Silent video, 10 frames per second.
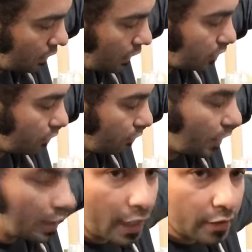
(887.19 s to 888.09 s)
As if
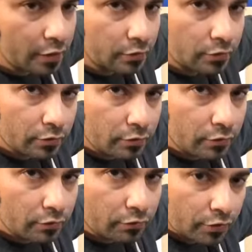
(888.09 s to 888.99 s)
I had it
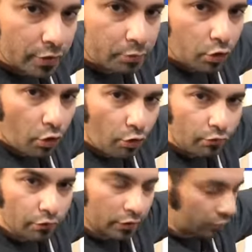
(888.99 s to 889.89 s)
flipped
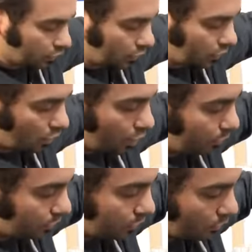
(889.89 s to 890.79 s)
over the
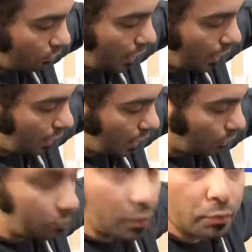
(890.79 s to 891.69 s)
opposite way, I
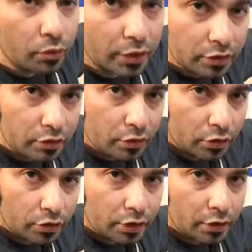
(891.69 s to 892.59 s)
would be pulling
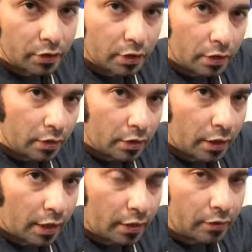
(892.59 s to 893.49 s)
solution,
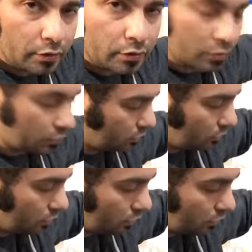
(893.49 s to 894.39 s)
and
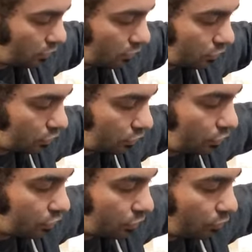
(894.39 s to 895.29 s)

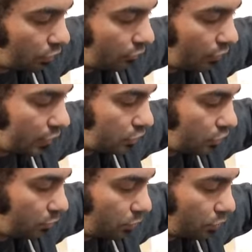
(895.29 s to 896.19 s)
solution will
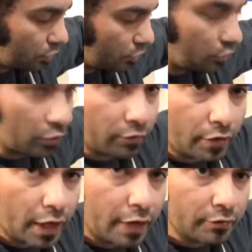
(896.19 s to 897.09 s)
eventually pull through if
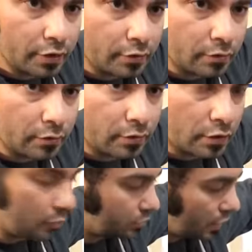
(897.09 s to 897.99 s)
I have it
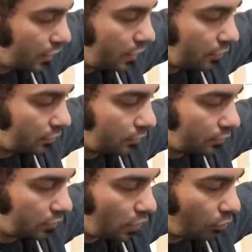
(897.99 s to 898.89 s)
upside down.
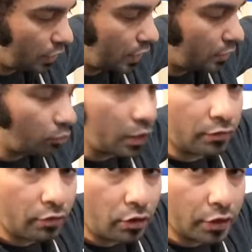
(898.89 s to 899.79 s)
I want to get rid
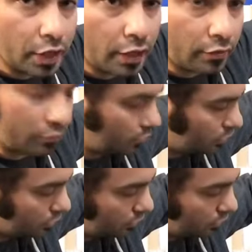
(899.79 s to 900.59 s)
of all the air first.